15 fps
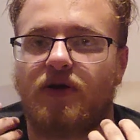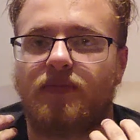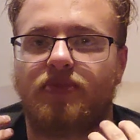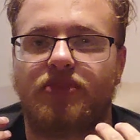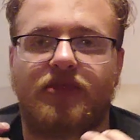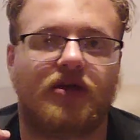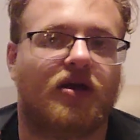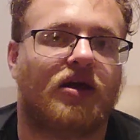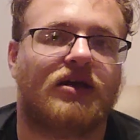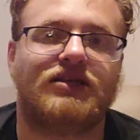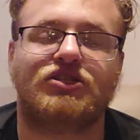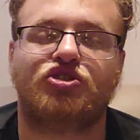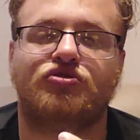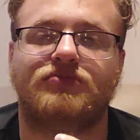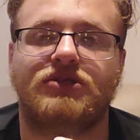from the
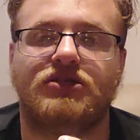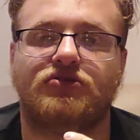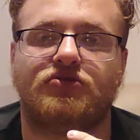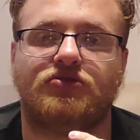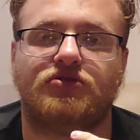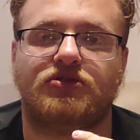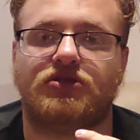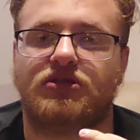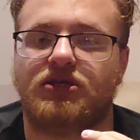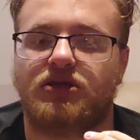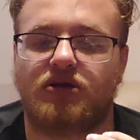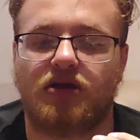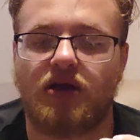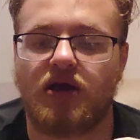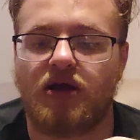instrumentals,
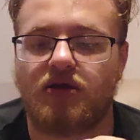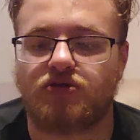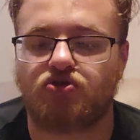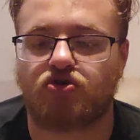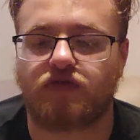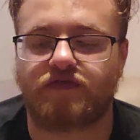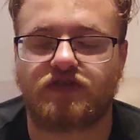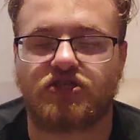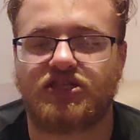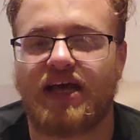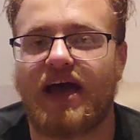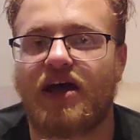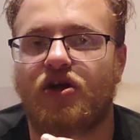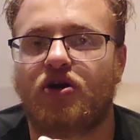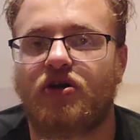and sort of just
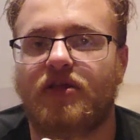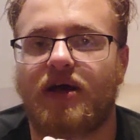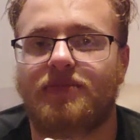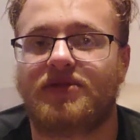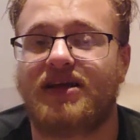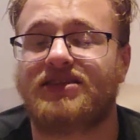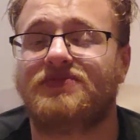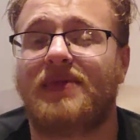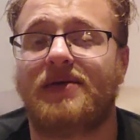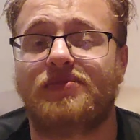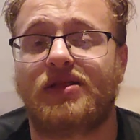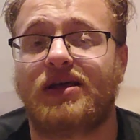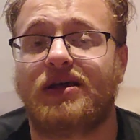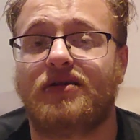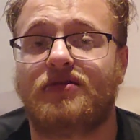add all that. But that's my
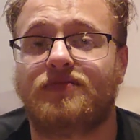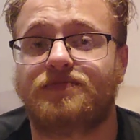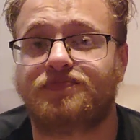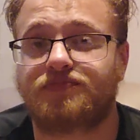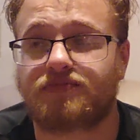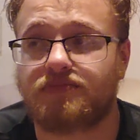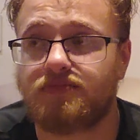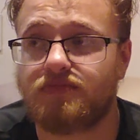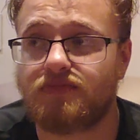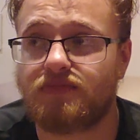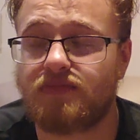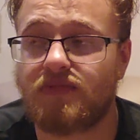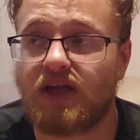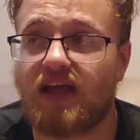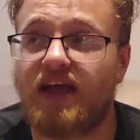plan.
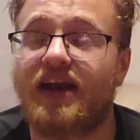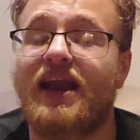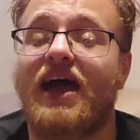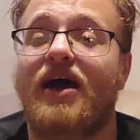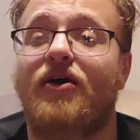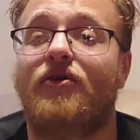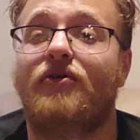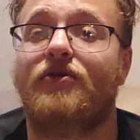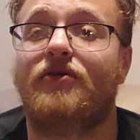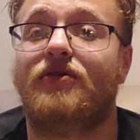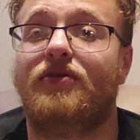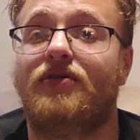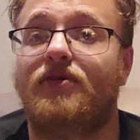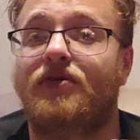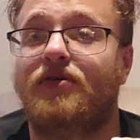And now,
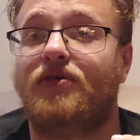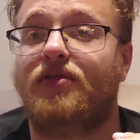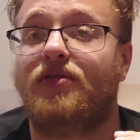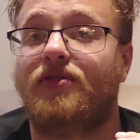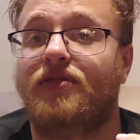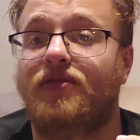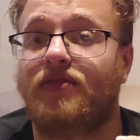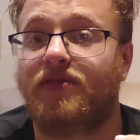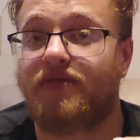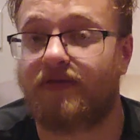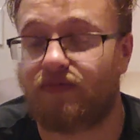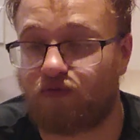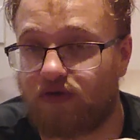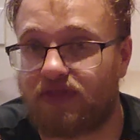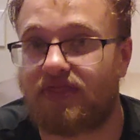
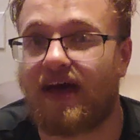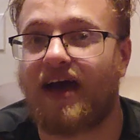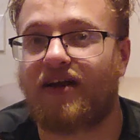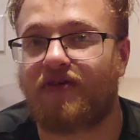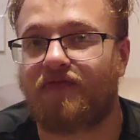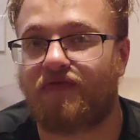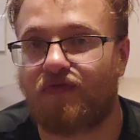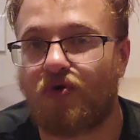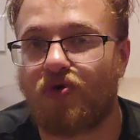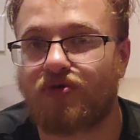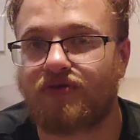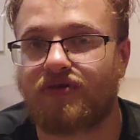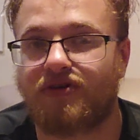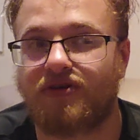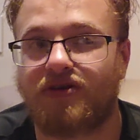with that
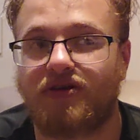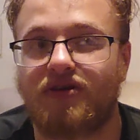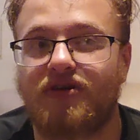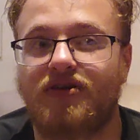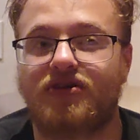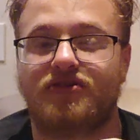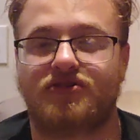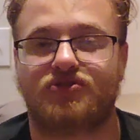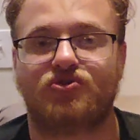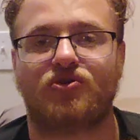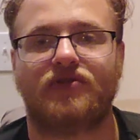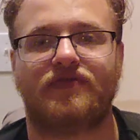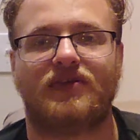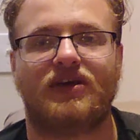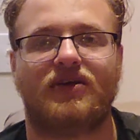forward, you
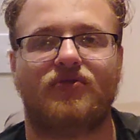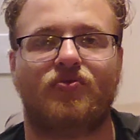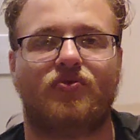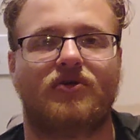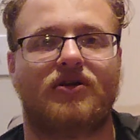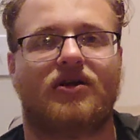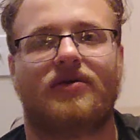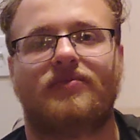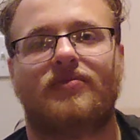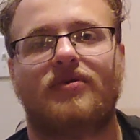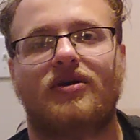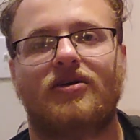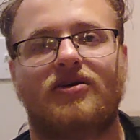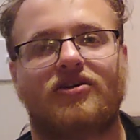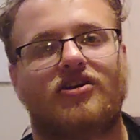sort of get what I'm
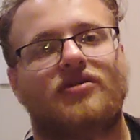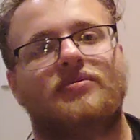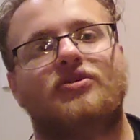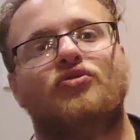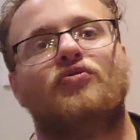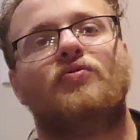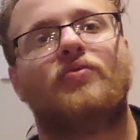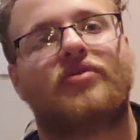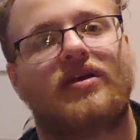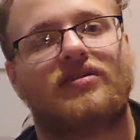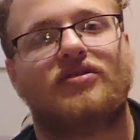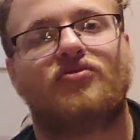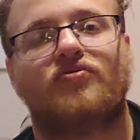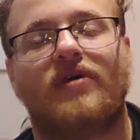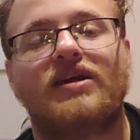going to be doing with
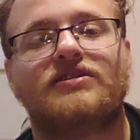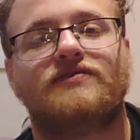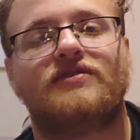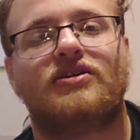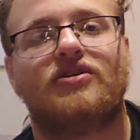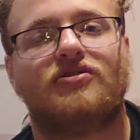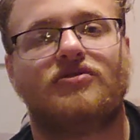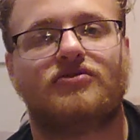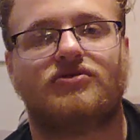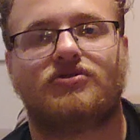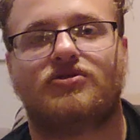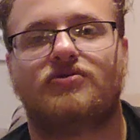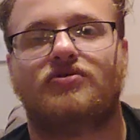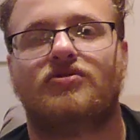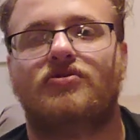like the Gretsch videos,
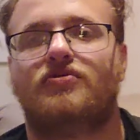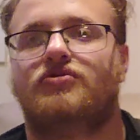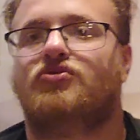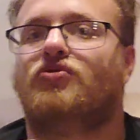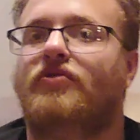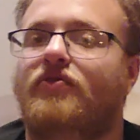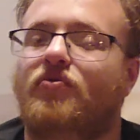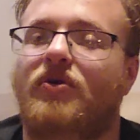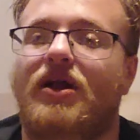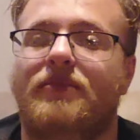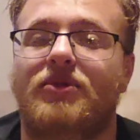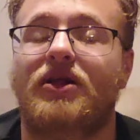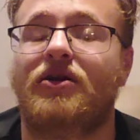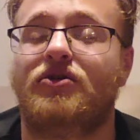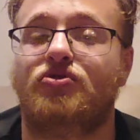showing you sort of what I
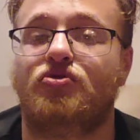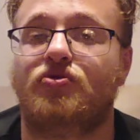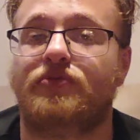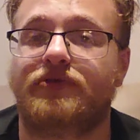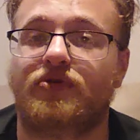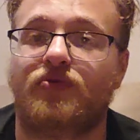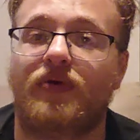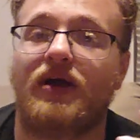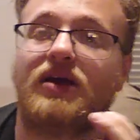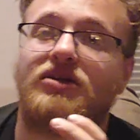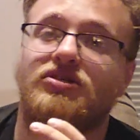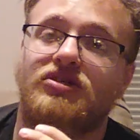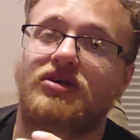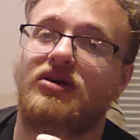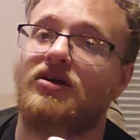plan on doing with the
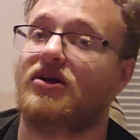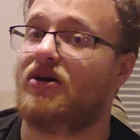Gretsch,